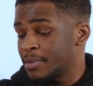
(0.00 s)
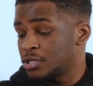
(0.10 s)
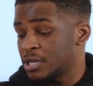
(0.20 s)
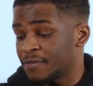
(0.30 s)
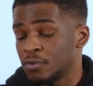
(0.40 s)

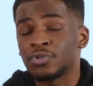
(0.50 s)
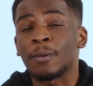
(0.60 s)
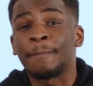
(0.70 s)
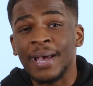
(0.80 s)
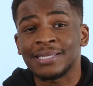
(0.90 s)
means if who's the
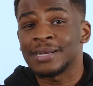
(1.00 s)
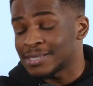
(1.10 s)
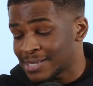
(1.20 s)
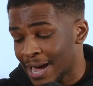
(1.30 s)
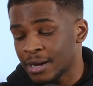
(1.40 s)
best
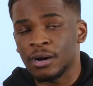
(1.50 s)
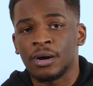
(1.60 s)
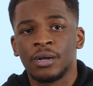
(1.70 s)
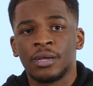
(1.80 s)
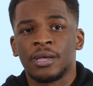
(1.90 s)

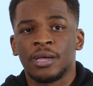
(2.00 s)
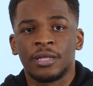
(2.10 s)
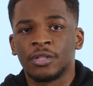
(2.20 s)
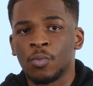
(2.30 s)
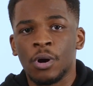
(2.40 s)
attacker
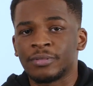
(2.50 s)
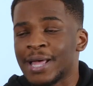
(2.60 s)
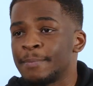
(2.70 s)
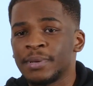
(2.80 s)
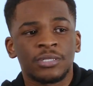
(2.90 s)
in the world,
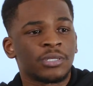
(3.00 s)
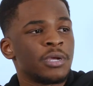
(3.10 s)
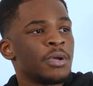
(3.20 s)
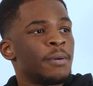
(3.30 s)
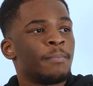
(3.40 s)
that means
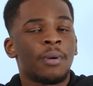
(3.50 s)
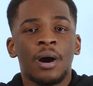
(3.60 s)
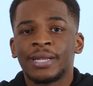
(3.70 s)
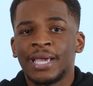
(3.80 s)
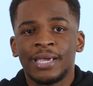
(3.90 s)

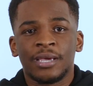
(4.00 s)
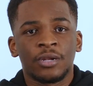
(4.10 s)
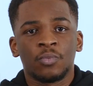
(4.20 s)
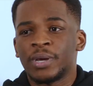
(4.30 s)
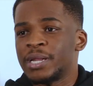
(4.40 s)
Mane
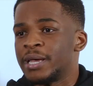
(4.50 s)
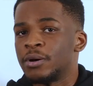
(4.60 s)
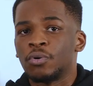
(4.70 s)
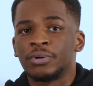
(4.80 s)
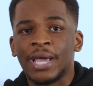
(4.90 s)
can win it,
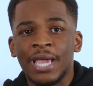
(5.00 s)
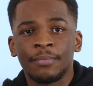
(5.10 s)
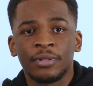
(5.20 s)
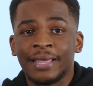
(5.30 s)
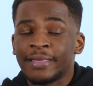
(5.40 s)
or
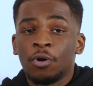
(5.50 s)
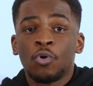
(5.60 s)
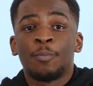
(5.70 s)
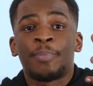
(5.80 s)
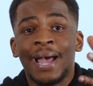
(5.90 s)
name that they're
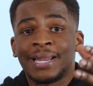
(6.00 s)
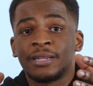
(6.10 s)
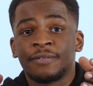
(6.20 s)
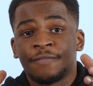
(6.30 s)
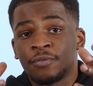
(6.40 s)
all
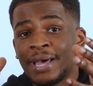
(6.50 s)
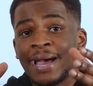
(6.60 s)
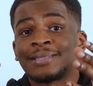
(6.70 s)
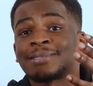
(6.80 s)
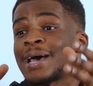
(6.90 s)
battling for
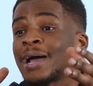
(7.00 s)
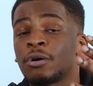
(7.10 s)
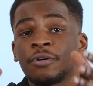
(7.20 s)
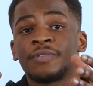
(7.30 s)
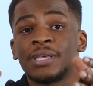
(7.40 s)
that
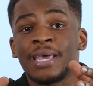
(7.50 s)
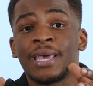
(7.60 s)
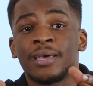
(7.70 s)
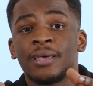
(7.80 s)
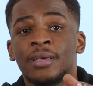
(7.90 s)
attacker of the
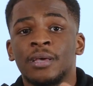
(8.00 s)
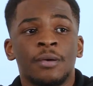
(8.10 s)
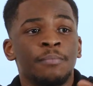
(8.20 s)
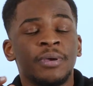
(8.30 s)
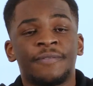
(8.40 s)
year.
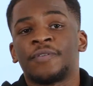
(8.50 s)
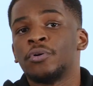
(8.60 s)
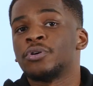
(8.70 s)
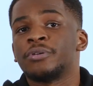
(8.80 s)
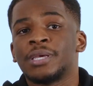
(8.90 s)

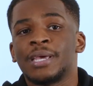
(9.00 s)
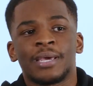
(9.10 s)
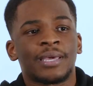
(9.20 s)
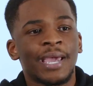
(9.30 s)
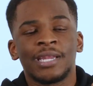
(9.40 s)
Midfielder of the year,
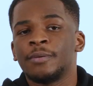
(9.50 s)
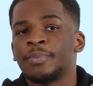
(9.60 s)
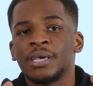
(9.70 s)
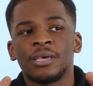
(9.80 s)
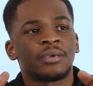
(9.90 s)

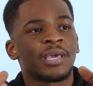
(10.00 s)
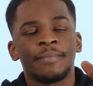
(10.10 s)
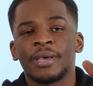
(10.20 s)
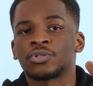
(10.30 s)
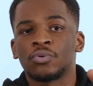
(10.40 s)
KDB,
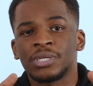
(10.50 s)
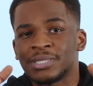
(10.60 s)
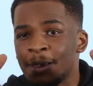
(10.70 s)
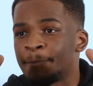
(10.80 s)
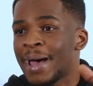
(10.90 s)
Kimmich, all these,
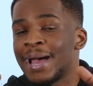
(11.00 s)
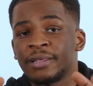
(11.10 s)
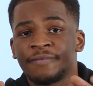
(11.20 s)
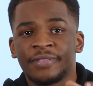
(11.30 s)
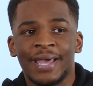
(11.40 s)
they're
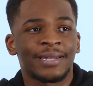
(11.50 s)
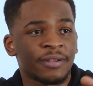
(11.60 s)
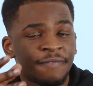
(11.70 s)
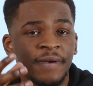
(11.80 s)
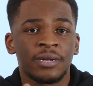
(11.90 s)
battling for that.
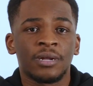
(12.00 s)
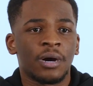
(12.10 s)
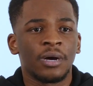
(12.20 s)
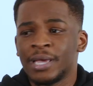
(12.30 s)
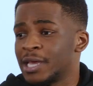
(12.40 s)

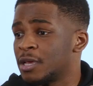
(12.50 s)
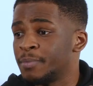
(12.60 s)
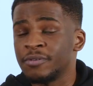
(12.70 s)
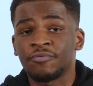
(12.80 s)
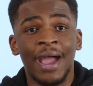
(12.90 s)
Defender, it could
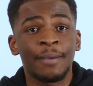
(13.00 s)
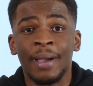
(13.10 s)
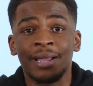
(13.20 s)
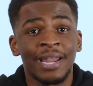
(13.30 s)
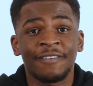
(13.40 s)
be right
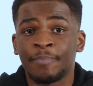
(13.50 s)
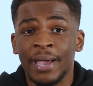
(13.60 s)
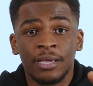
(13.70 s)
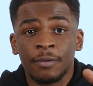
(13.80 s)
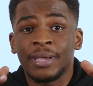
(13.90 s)
back, left back,
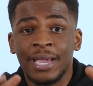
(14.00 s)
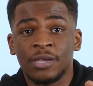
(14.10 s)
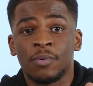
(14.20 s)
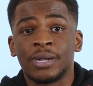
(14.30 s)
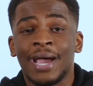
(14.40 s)
it could be
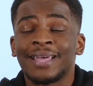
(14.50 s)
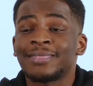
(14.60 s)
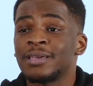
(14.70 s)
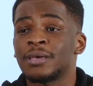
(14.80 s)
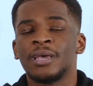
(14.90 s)
anyone. I
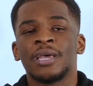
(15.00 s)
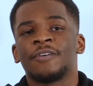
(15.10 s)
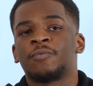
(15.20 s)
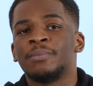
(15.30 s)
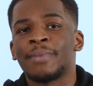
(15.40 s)
think
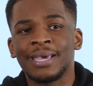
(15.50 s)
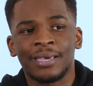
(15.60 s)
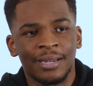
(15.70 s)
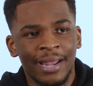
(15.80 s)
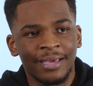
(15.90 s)
if we make
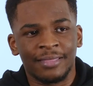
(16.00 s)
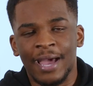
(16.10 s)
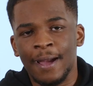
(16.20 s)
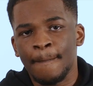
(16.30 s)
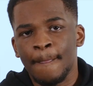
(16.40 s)
it like
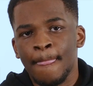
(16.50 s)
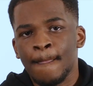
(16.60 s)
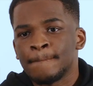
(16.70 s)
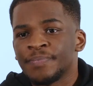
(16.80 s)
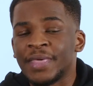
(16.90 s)
that,
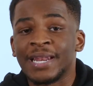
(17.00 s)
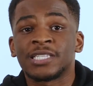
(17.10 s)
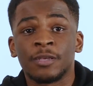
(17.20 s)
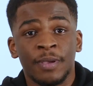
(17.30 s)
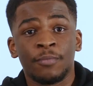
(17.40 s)
then
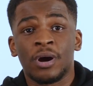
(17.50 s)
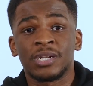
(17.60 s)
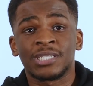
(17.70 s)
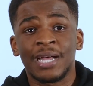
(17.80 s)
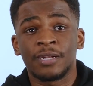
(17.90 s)
it's a bit more
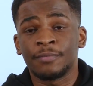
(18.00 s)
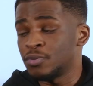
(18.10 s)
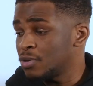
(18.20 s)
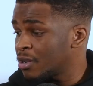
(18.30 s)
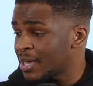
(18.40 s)

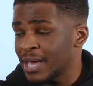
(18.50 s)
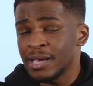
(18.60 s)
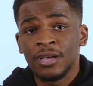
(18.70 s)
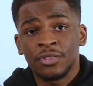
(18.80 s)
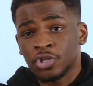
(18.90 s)
understandable.
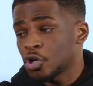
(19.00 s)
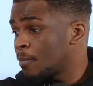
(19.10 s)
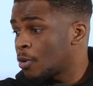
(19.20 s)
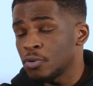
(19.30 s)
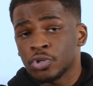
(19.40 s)
Okay, the
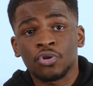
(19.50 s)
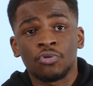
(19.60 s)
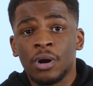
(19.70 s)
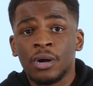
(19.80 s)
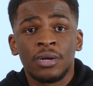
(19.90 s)
top goal
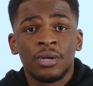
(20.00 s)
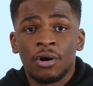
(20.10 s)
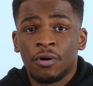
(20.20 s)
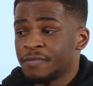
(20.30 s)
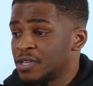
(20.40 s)
scorer
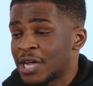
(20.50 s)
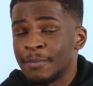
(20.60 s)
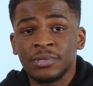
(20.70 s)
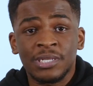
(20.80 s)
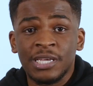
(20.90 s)
of the
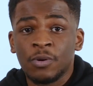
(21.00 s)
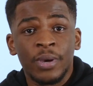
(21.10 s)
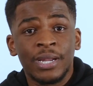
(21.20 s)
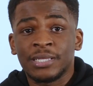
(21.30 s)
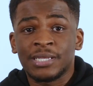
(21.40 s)
Champions League
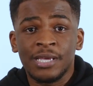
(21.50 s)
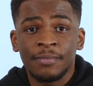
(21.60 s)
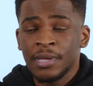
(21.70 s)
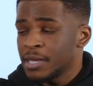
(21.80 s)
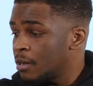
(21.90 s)
winning
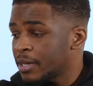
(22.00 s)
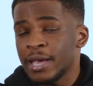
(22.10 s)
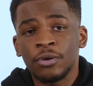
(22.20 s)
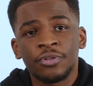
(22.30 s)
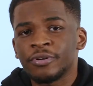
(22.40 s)
team, okay,
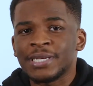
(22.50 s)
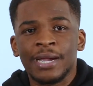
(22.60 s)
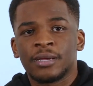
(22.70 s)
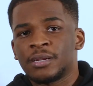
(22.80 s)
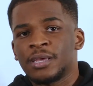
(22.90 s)
you're the
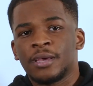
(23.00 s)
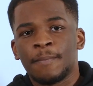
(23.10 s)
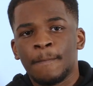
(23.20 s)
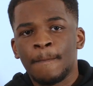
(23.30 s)
attacker of the year.